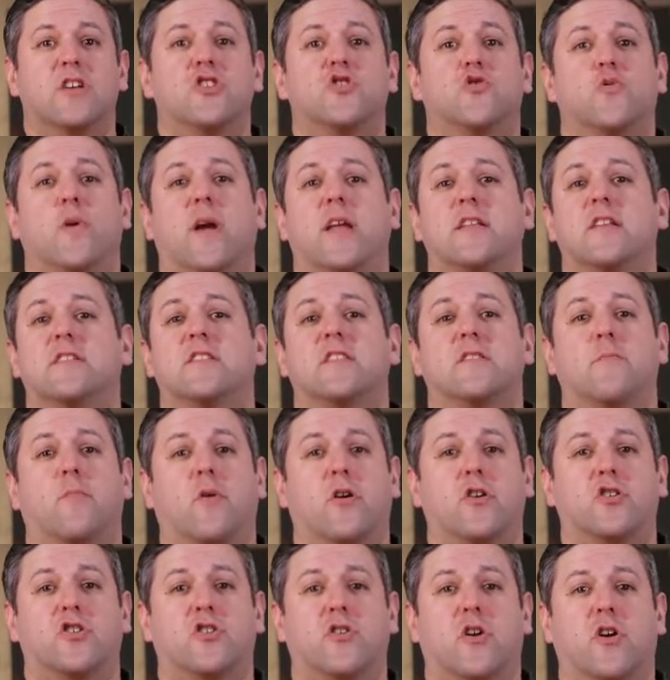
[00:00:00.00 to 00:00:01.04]
Training in the
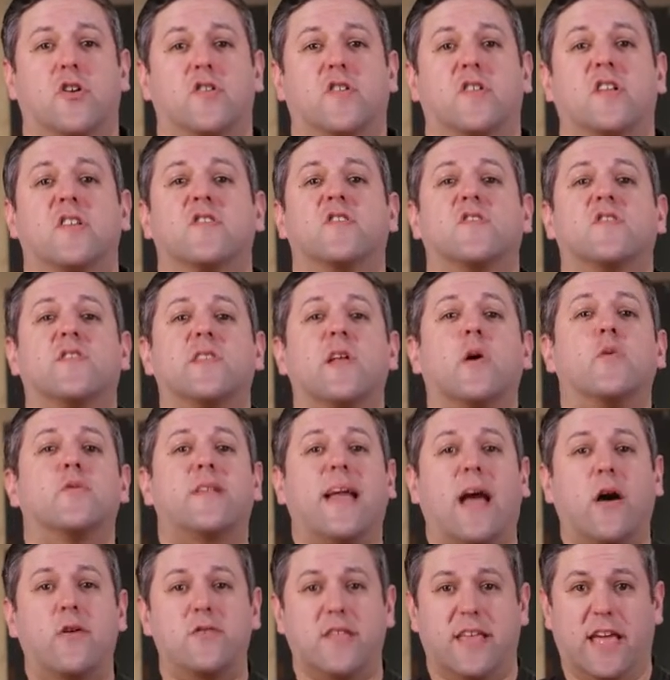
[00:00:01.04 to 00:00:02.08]
martial arts can slow
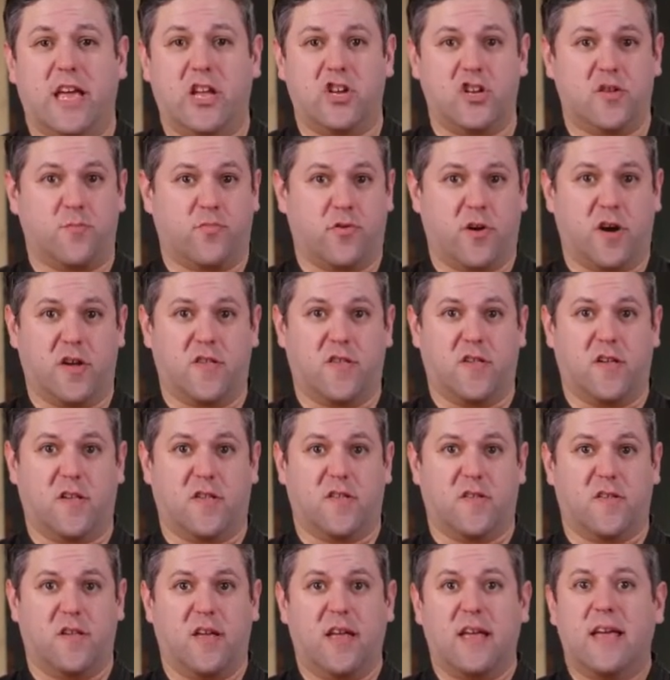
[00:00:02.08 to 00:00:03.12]
down the aging
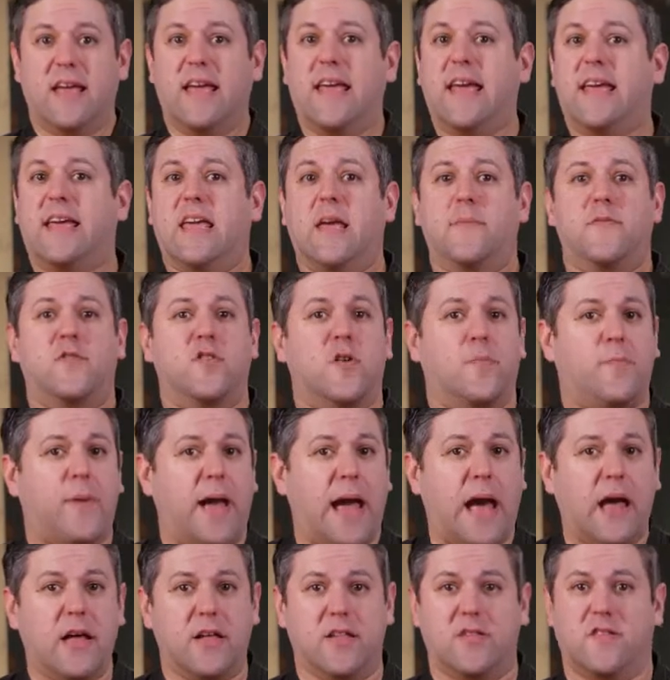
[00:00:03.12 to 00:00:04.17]
process. It keeps your
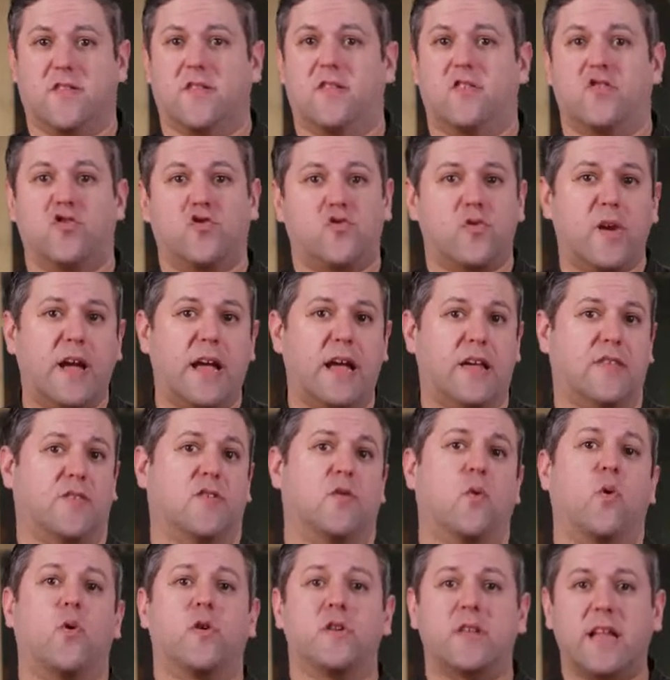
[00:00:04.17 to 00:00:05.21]
balance, strength,
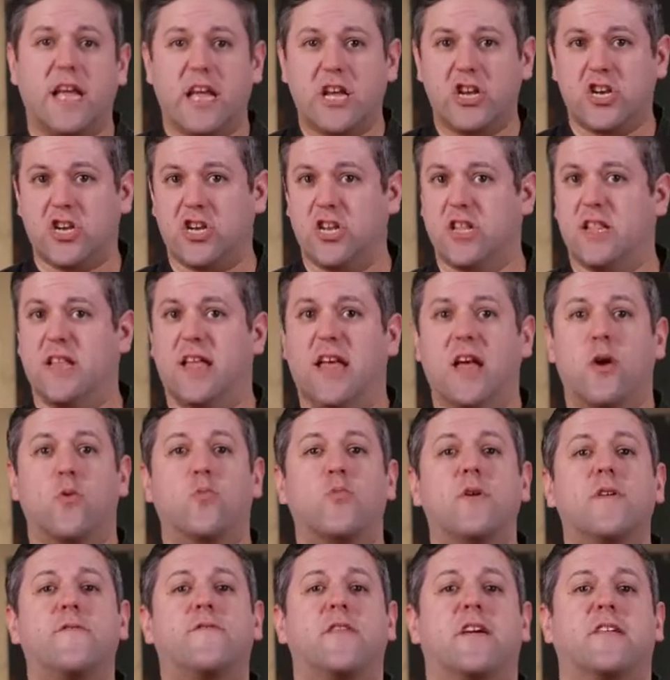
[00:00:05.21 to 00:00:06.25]
coordination,
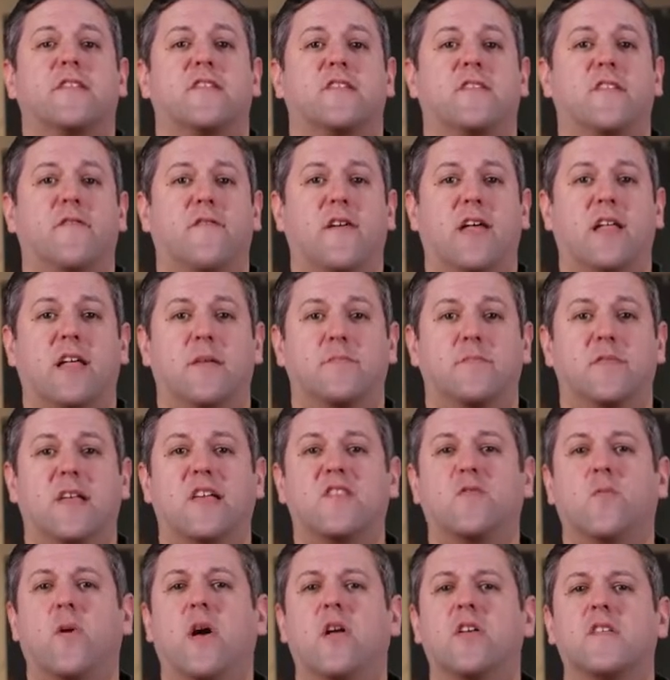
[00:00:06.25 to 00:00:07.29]
reflexes developed,
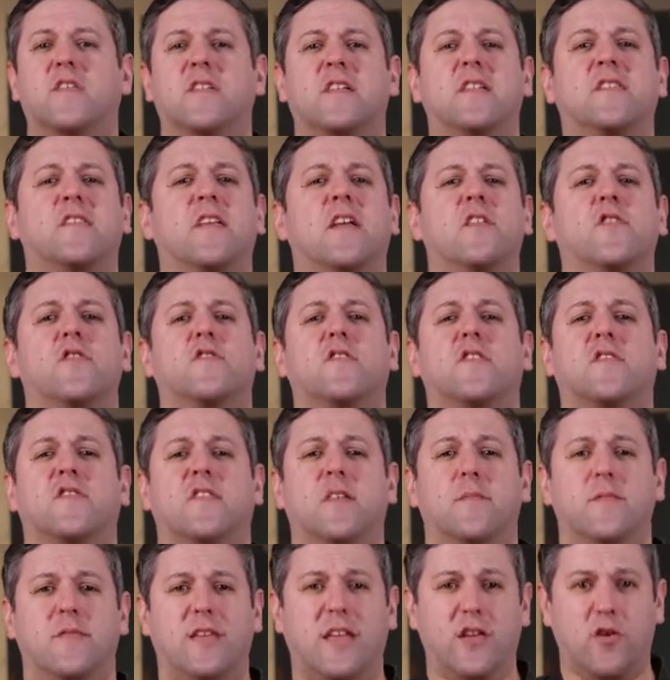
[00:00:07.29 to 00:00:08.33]
as well as continues to
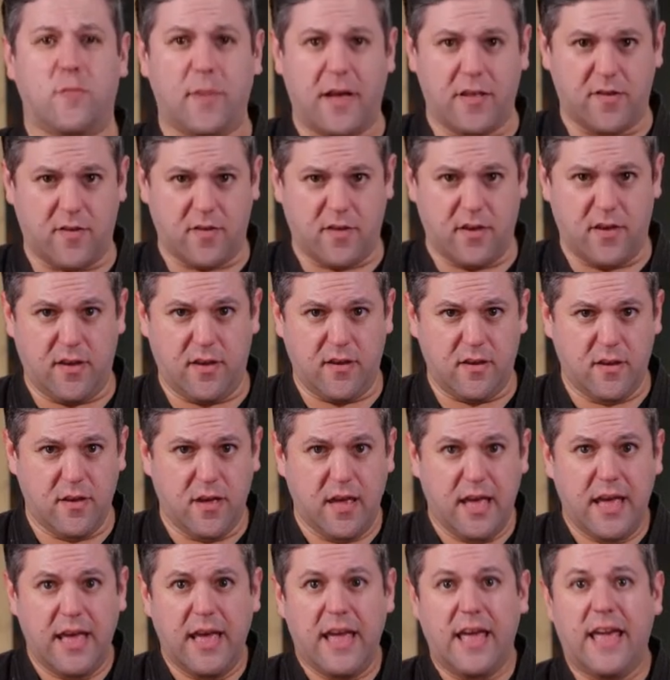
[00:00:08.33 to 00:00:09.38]
stimulate you mentally.
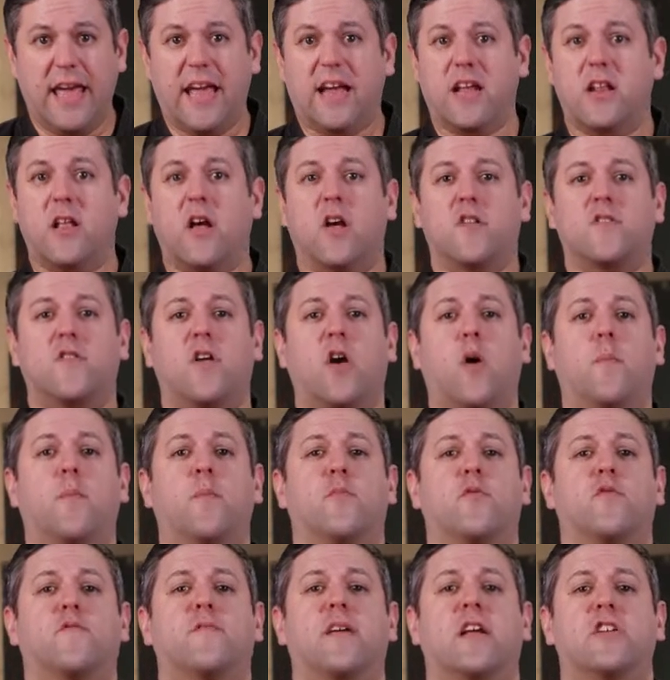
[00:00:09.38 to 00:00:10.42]
It can also help
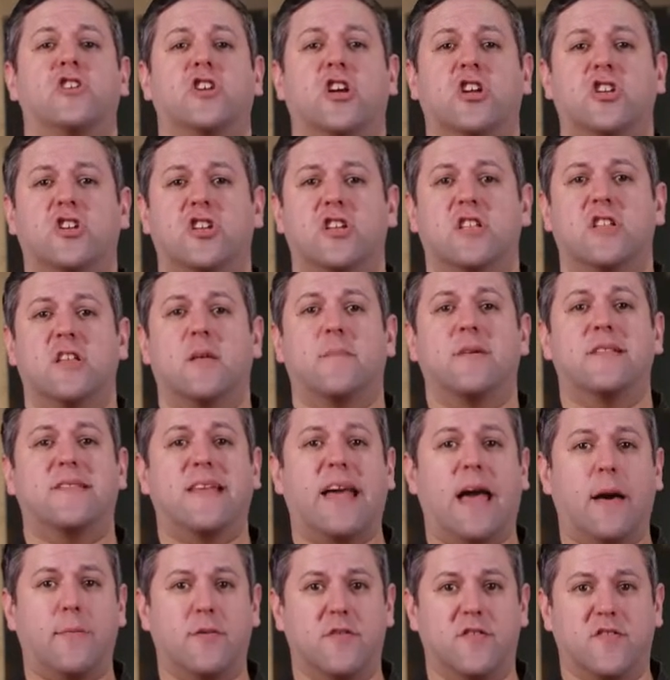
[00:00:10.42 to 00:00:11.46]
improve digestion and
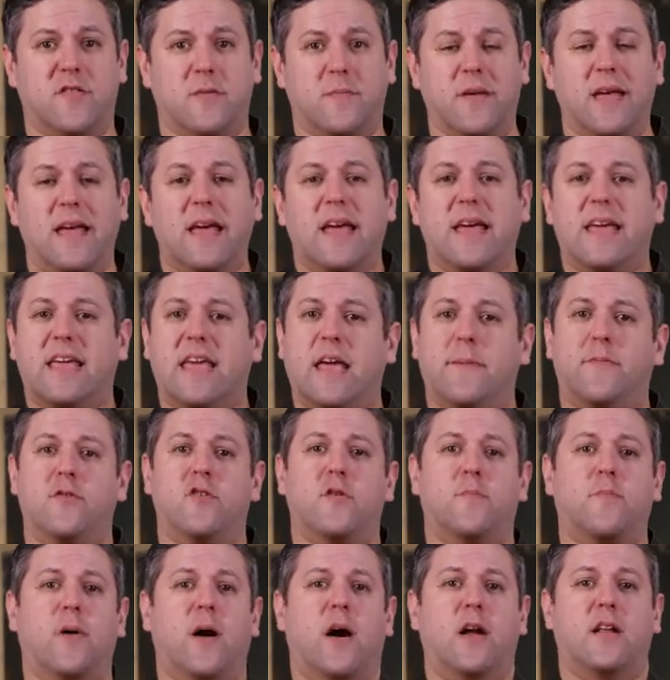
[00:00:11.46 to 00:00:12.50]
metabolism, keeping your
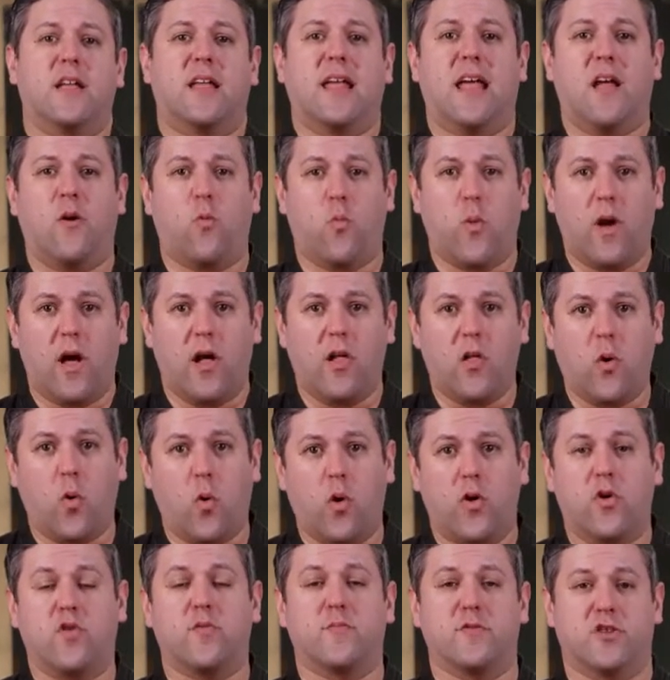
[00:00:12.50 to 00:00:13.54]
body a
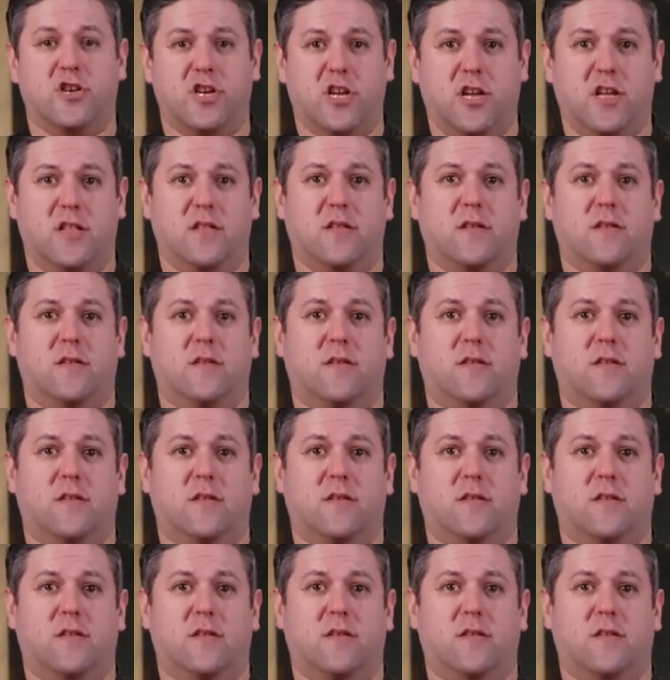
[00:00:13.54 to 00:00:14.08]
well-oiled machine.